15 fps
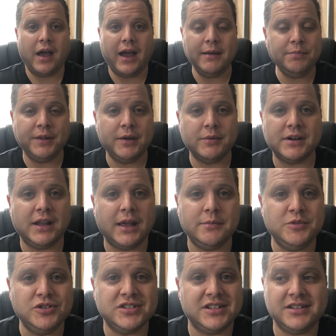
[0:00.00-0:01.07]
I play with a lot
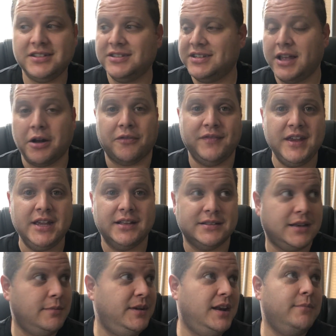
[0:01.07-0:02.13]
of musicians that are
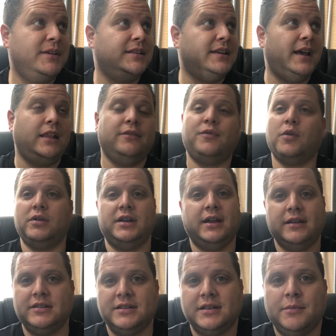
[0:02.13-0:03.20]
vegans. I mean, I'm in California.
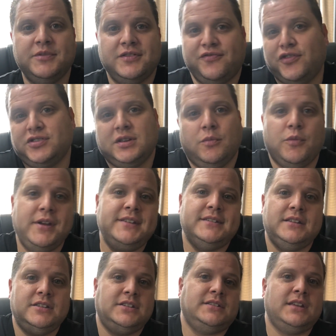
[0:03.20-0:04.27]
for some
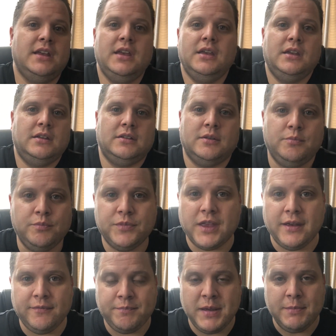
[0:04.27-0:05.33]
reason, just
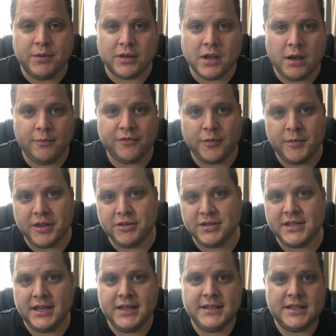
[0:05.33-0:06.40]
they people come from other
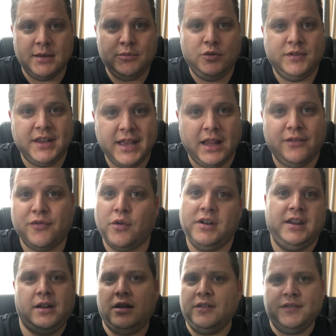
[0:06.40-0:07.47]
cities, they move to
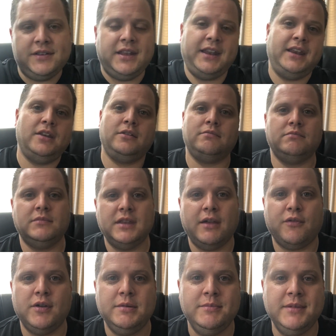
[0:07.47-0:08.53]
California, and all of a sudden they
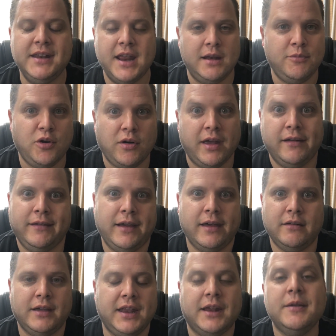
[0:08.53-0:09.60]
never eat meat anymore. I don't, I
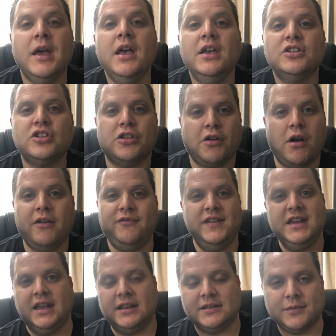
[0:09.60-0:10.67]
don't get it. So they're all
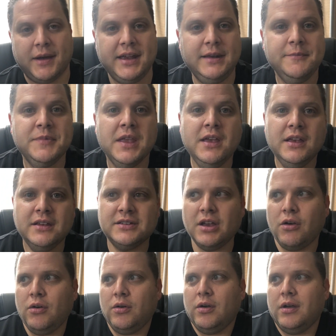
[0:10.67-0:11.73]
vegans, right?
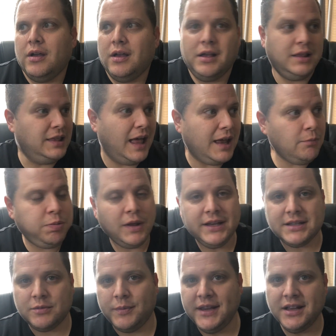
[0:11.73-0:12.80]
So a lot of
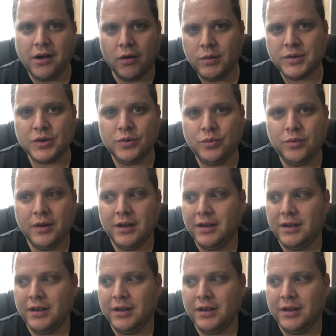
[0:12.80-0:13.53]
places we go to,